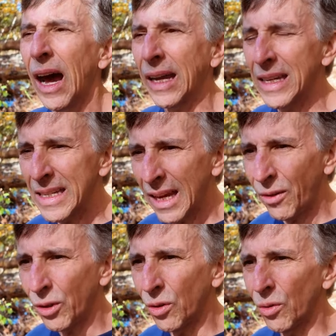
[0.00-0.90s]
I can
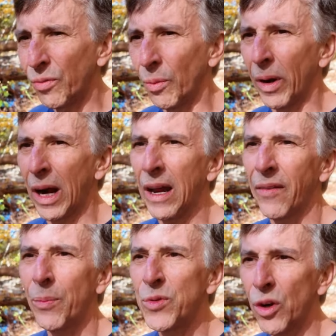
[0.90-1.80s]
tell you from what I
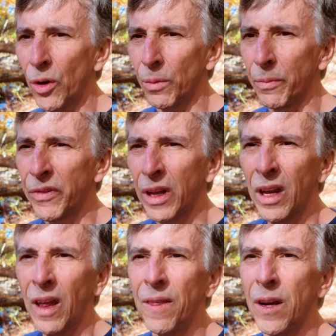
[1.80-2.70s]
have observed,
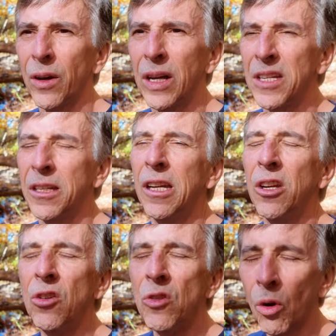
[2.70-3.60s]
there is an
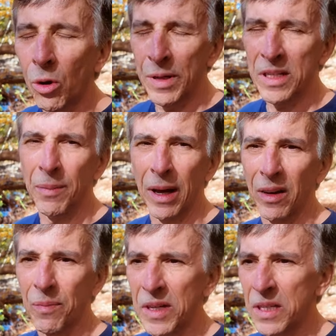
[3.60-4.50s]
enormous
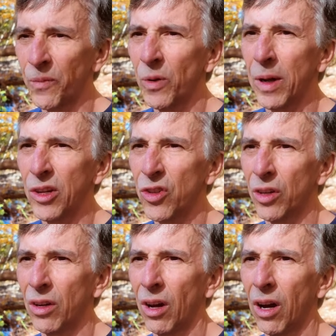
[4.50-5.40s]
amount of
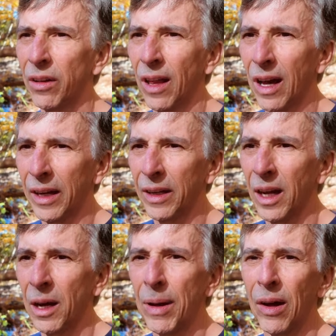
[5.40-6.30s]
misinformation
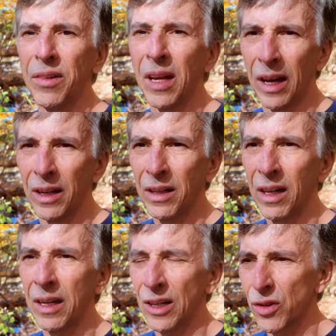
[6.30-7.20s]
online about diet
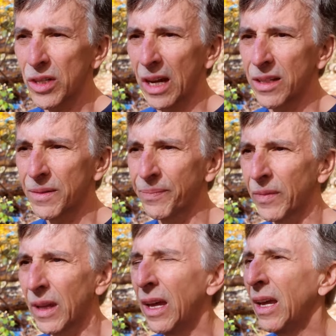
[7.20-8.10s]
and exercise.
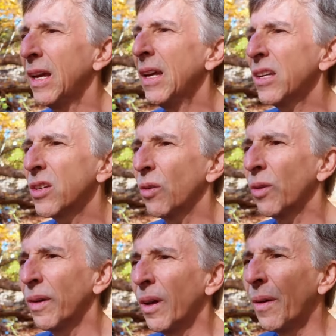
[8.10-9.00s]

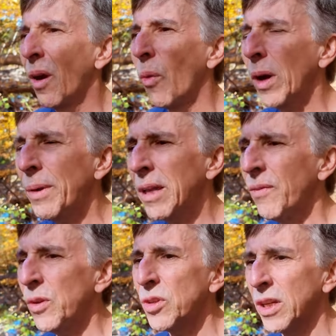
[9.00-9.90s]
So what I'm going to
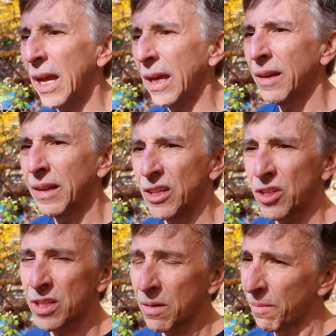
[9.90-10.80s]
give you today
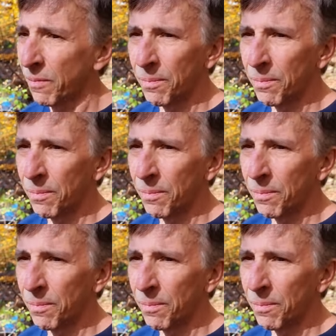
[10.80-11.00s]
is just